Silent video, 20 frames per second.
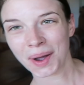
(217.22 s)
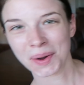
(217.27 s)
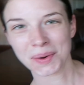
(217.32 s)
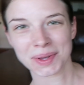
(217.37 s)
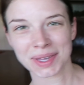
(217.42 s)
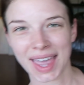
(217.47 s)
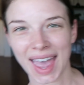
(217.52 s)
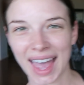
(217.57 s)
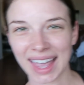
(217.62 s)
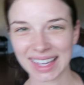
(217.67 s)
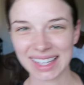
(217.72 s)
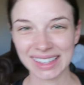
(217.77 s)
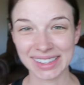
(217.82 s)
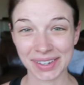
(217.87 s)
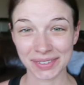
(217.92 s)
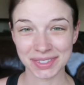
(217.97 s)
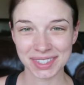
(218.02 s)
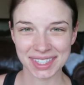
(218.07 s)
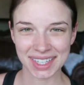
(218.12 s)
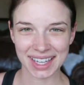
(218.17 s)
Oh yeah, he
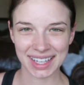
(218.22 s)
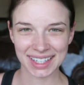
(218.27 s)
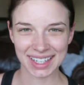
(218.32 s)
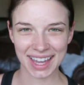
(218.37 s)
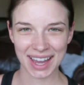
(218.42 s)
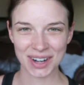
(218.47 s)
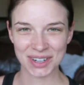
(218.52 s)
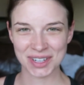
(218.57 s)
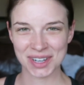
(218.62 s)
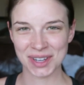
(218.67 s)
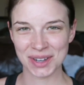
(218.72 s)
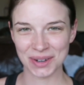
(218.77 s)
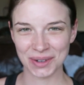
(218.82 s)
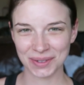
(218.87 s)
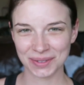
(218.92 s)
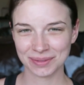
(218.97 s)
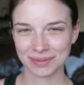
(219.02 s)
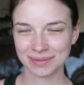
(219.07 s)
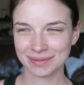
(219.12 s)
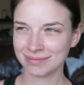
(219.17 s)
loves skincare
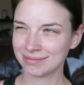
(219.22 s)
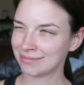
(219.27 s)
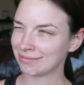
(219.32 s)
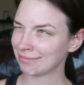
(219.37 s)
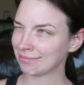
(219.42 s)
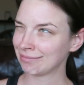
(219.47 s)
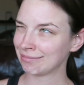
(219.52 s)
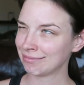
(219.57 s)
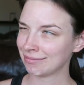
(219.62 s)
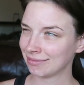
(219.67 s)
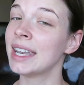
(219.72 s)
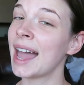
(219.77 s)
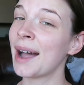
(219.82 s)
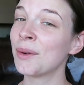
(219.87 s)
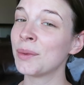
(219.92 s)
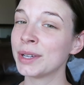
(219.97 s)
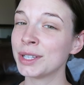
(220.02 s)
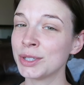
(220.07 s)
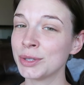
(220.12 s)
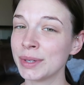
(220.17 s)
too.
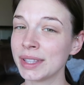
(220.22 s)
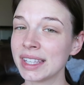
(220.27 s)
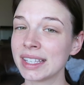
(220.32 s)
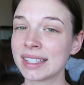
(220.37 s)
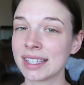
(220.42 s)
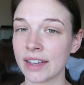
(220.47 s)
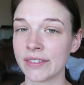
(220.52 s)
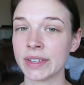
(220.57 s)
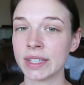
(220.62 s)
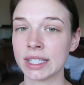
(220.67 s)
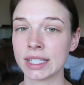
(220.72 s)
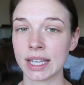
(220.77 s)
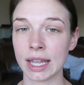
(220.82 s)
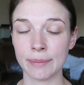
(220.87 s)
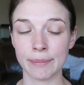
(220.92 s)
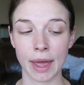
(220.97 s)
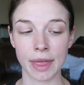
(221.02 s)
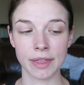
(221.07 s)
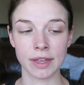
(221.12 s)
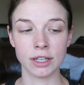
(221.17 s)
Now, when doing the 7
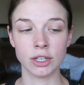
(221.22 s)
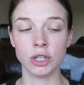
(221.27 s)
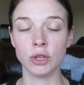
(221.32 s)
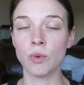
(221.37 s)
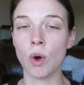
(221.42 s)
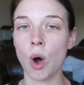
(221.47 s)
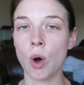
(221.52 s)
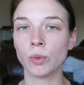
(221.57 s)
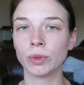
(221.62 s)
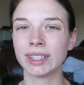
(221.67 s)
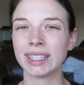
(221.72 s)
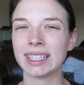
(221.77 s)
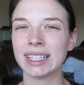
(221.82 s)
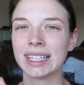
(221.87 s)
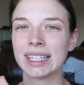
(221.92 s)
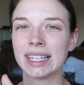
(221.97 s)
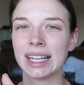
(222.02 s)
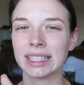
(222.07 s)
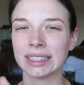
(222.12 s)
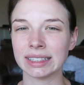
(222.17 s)
skin method, you only
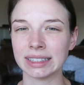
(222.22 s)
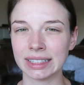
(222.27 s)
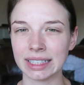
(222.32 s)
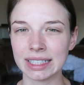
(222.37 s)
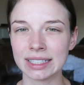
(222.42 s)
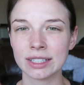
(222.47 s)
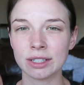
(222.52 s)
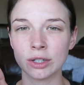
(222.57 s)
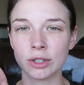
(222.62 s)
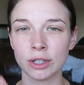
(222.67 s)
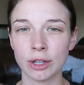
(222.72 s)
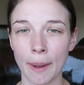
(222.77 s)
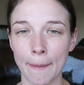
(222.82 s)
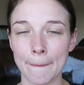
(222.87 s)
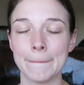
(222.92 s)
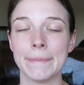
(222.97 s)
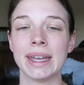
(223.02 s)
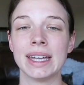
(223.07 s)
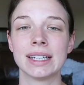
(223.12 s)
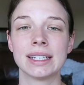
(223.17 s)
need a little
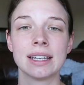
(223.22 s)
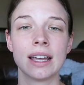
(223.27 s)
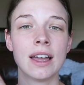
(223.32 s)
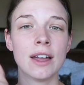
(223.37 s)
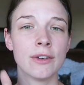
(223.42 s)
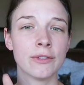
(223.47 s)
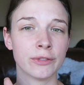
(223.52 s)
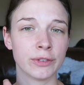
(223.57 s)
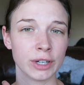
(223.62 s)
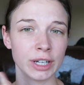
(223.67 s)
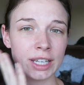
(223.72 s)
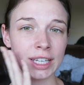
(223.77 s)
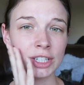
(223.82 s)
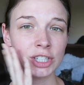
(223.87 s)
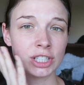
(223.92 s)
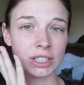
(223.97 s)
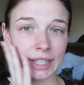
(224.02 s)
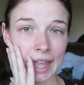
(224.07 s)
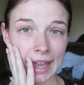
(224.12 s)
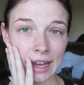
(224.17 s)
bit for
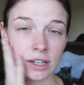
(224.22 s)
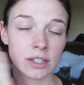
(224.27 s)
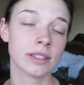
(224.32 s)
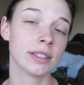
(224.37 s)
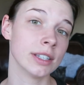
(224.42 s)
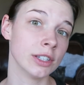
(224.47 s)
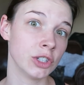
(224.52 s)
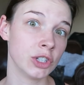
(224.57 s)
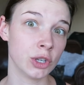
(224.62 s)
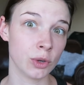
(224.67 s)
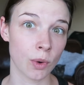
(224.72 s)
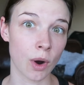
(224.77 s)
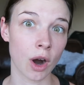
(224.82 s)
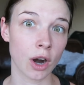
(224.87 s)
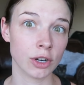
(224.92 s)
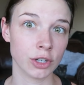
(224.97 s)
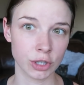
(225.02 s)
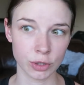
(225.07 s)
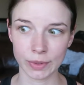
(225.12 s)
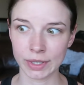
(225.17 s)
each layer since you
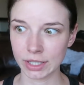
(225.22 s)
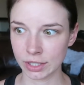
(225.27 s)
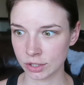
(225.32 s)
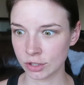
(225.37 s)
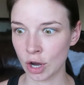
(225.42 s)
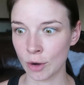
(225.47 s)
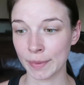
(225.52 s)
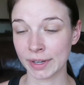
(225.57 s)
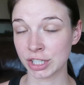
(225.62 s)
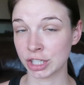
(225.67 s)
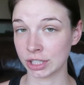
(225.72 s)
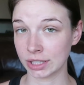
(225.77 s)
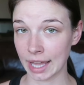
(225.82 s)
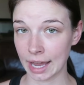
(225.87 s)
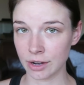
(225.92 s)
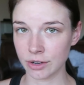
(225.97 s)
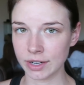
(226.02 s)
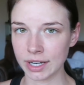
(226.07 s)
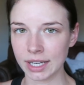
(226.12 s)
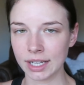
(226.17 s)
are doing so much
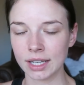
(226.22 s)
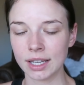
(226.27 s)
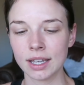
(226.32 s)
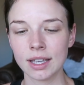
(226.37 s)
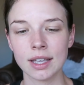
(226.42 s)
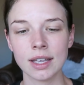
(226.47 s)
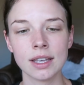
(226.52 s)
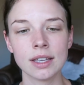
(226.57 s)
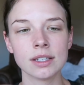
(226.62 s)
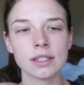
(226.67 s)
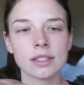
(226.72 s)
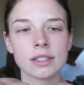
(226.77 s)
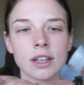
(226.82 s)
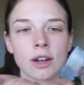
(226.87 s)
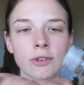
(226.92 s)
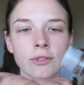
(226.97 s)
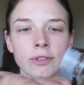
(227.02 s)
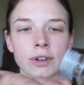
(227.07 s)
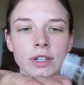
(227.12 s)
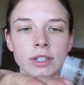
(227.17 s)
layering.
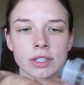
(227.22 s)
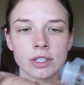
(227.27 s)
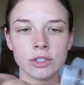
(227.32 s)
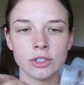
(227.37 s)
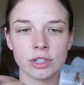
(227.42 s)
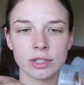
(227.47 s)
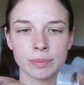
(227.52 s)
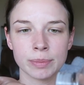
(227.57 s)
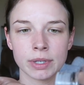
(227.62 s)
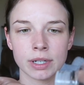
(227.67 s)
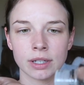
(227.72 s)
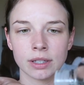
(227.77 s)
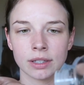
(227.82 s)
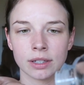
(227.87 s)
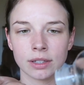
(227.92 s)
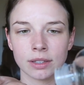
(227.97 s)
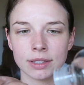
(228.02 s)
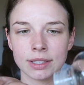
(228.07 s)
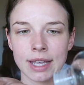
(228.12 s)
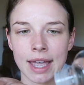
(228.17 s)
So first, just put a
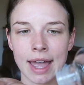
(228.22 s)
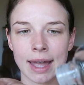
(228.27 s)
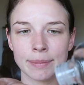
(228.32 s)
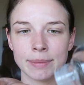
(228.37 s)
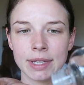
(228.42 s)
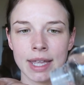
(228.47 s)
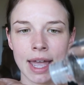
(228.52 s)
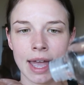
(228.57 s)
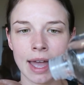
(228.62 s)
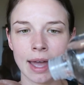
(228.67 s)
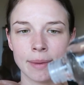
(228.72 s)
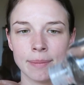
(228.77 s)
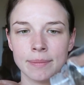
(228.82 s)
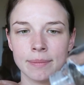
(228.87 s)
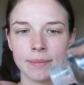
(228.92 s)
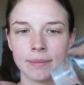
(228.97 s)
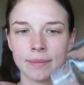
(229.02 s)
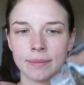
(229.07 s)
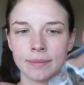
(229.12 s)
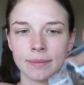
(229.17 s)
little
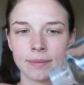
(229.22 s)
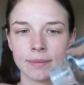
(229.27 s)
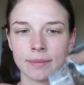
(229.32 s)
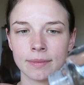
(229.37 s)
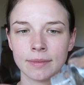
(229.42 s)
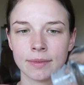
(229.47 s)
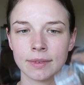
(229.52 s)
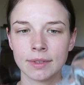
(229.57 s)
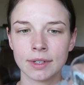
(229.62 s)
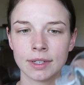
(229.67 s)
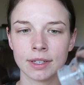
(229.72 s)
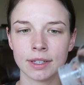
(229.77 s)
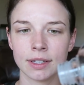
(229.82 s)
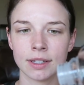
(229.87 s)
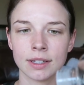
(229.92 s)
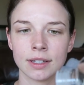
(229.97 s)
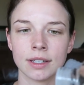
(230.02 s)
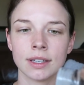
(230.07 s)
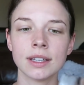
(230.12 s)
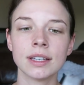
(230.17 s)
dab,
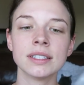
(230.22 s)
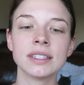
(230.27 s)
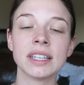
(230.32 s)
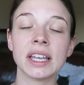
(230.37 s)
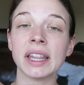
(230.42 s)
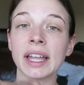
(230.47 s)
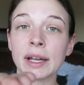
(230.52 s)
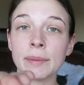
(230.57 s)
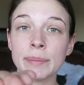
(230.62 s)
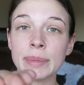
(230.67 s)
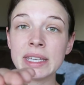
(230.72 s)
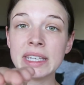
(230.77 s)
say like a